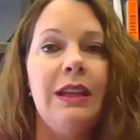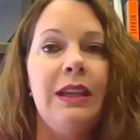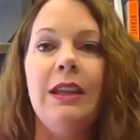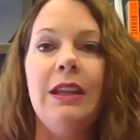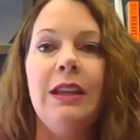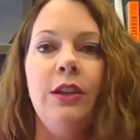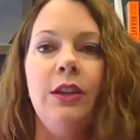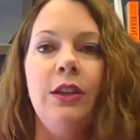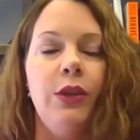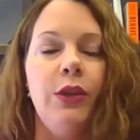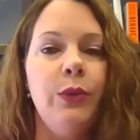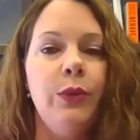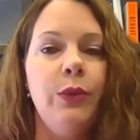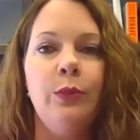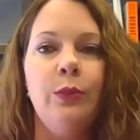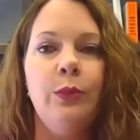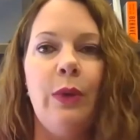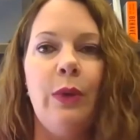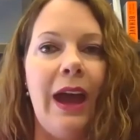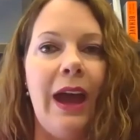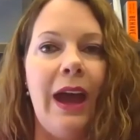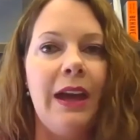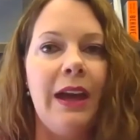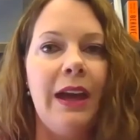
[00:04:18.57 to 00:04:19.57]

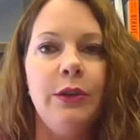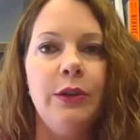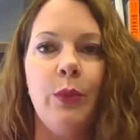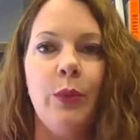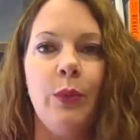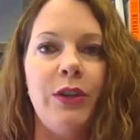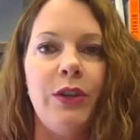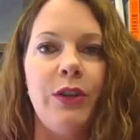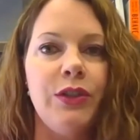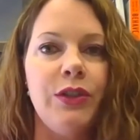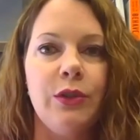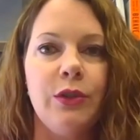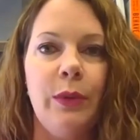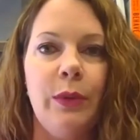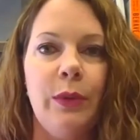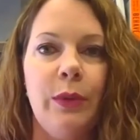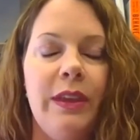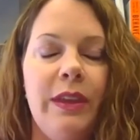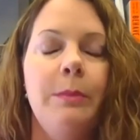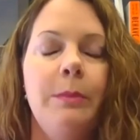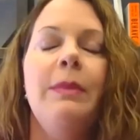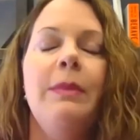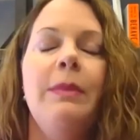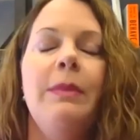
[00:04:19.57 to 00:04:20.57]
you had to register
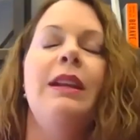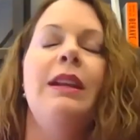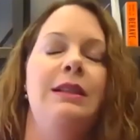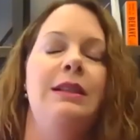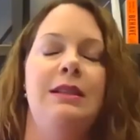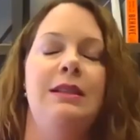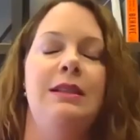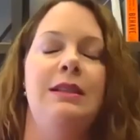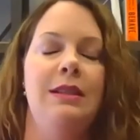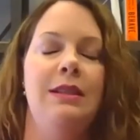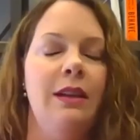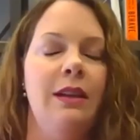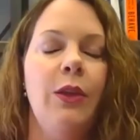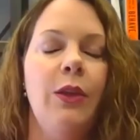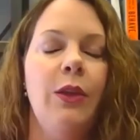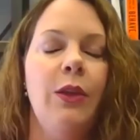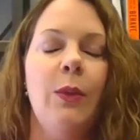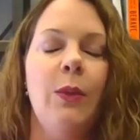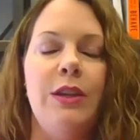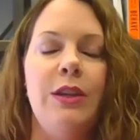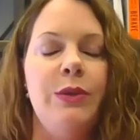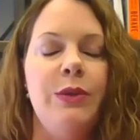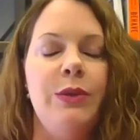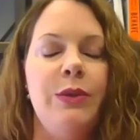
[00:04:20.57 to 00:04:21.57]
within minutes.
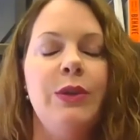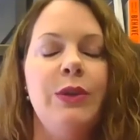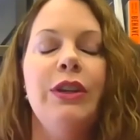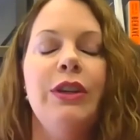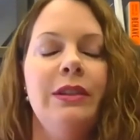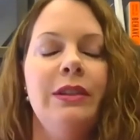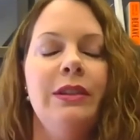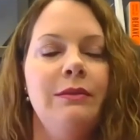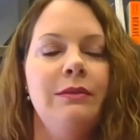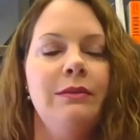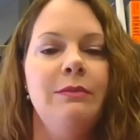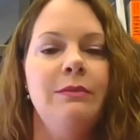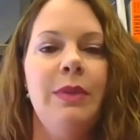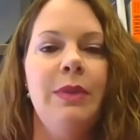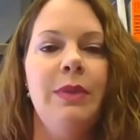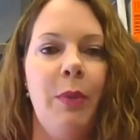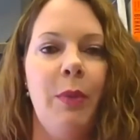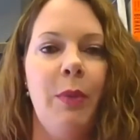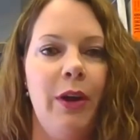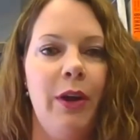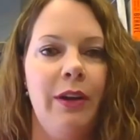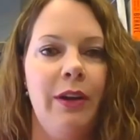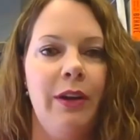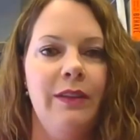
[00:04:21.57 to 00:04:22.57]
Otherwise, you couldn't be
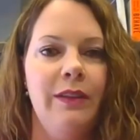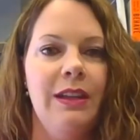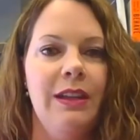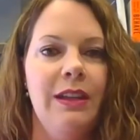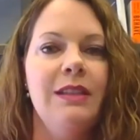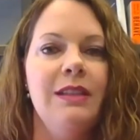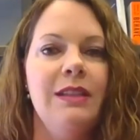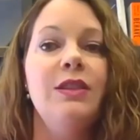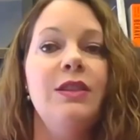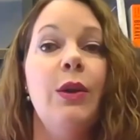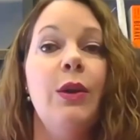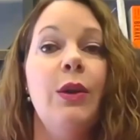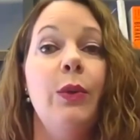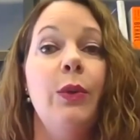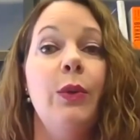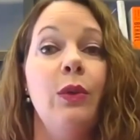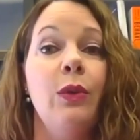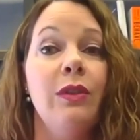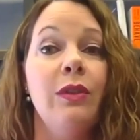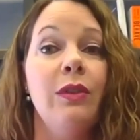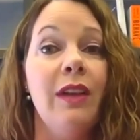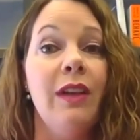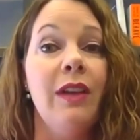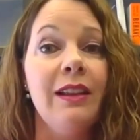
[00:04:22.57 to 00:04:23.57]
part of it. So
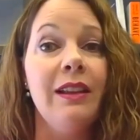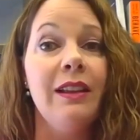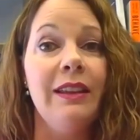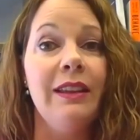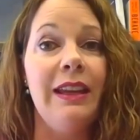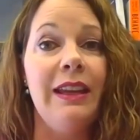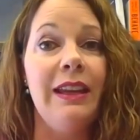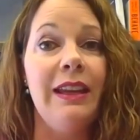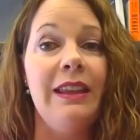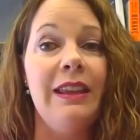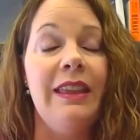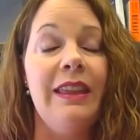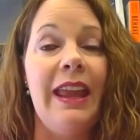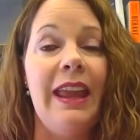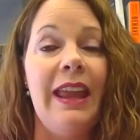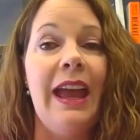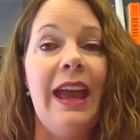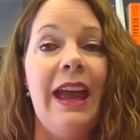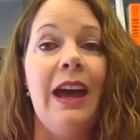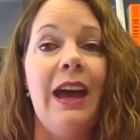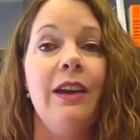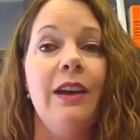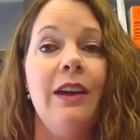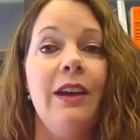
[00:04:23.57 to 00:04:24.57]
luckily, they
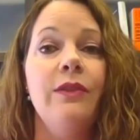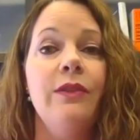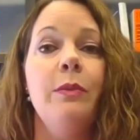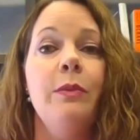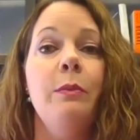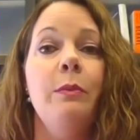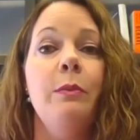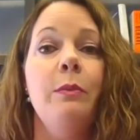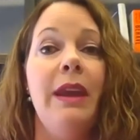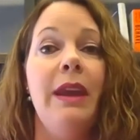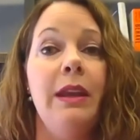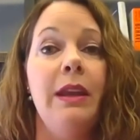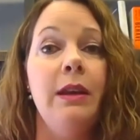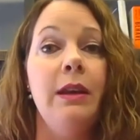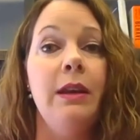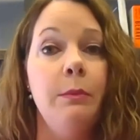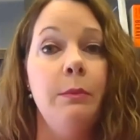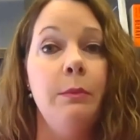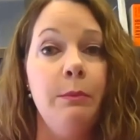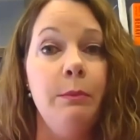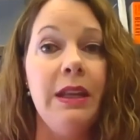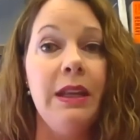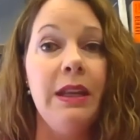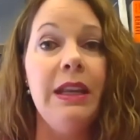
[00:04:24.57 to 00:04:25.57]
have made
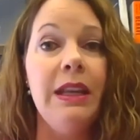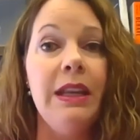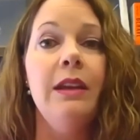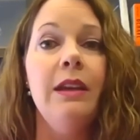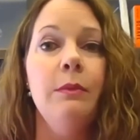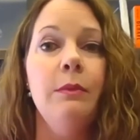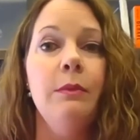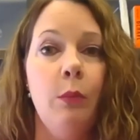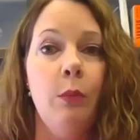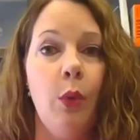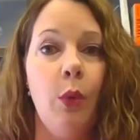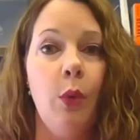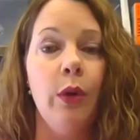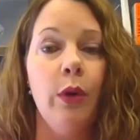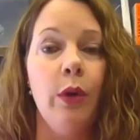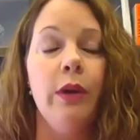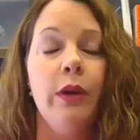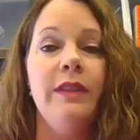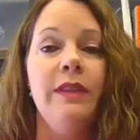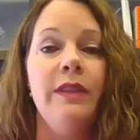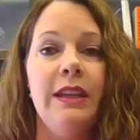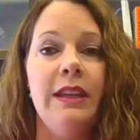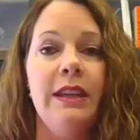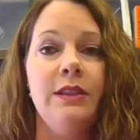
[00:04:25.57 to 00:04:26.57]
many more
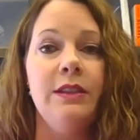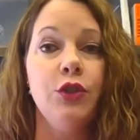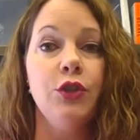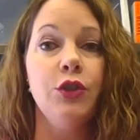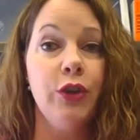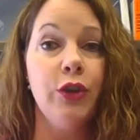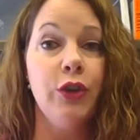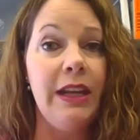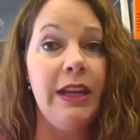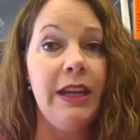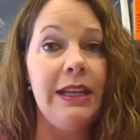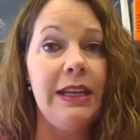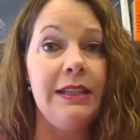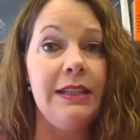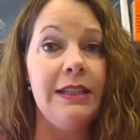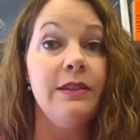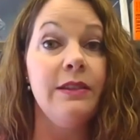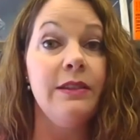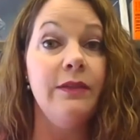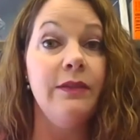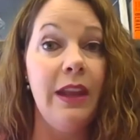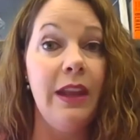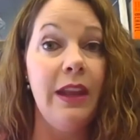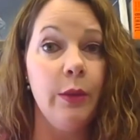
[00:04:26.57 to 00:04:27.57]
of these trainings
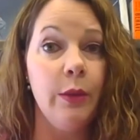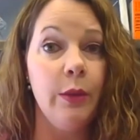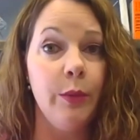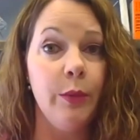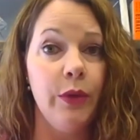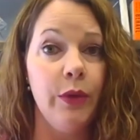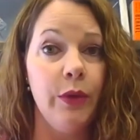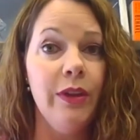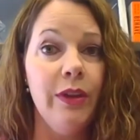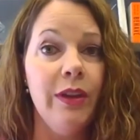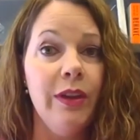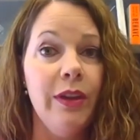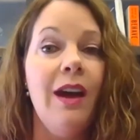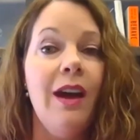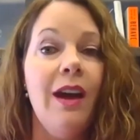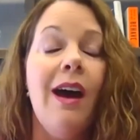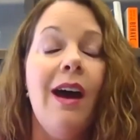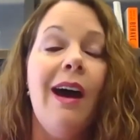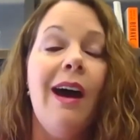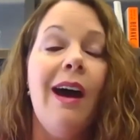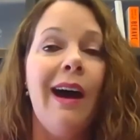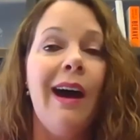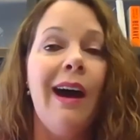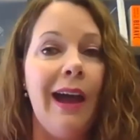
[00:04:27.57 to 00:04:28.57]
available.
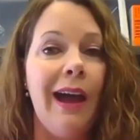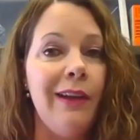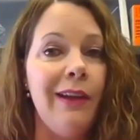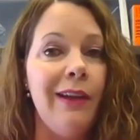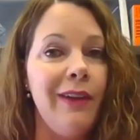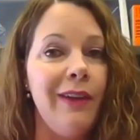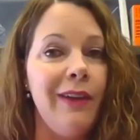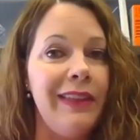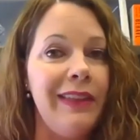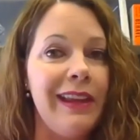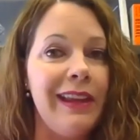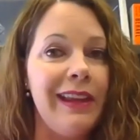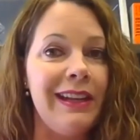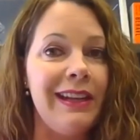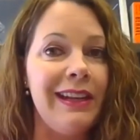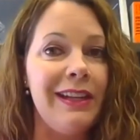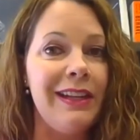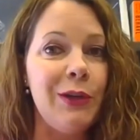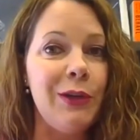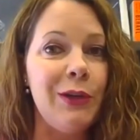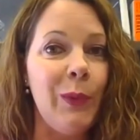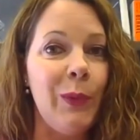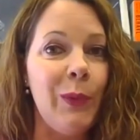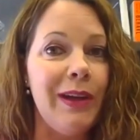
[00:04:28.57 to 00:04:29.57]
I finally got
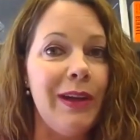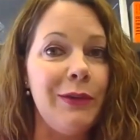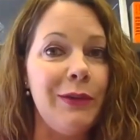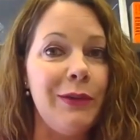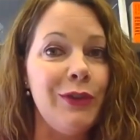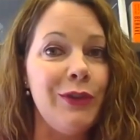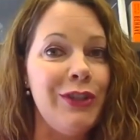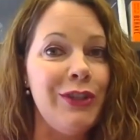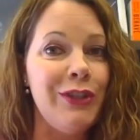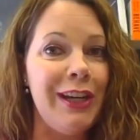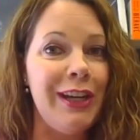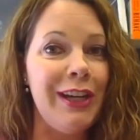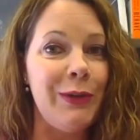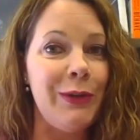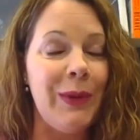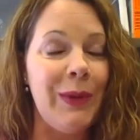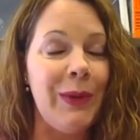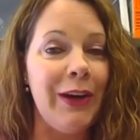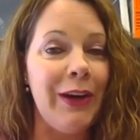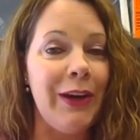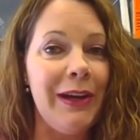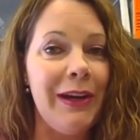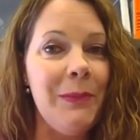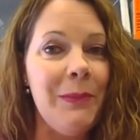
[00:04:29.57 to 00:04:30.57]
into one for
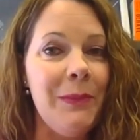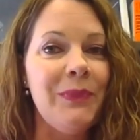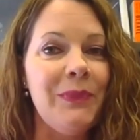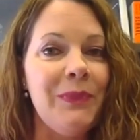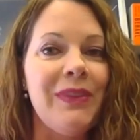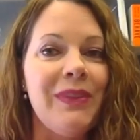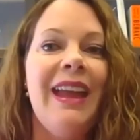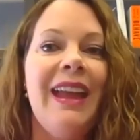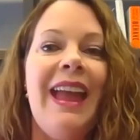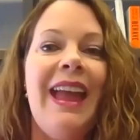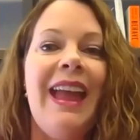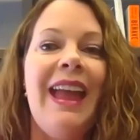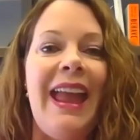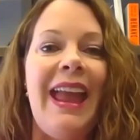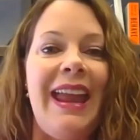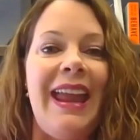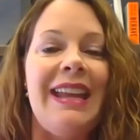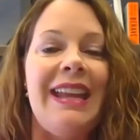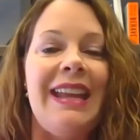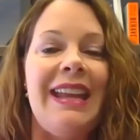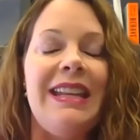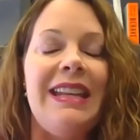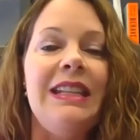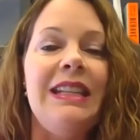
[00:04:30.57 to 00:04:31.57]
January.
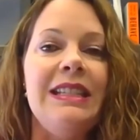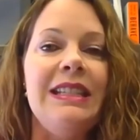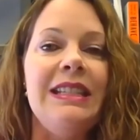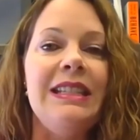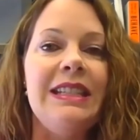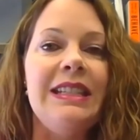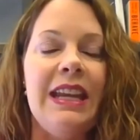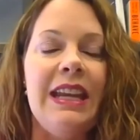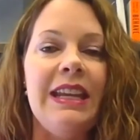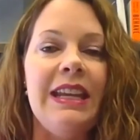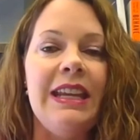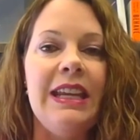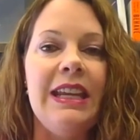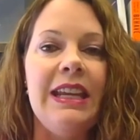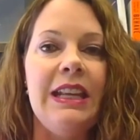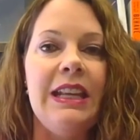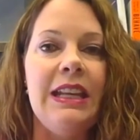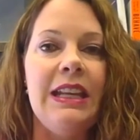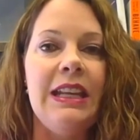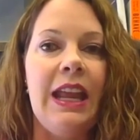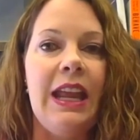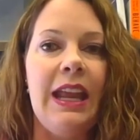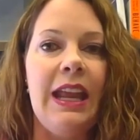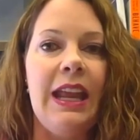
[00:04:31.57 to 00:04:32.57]
And it is
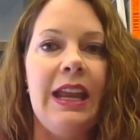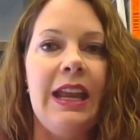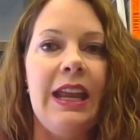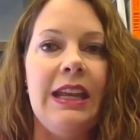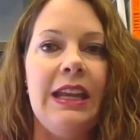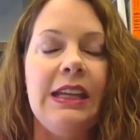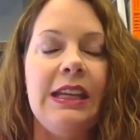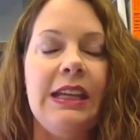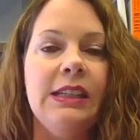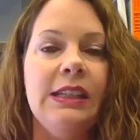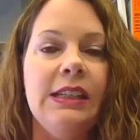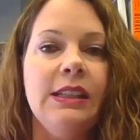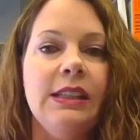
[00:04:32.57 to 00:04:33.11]
taking a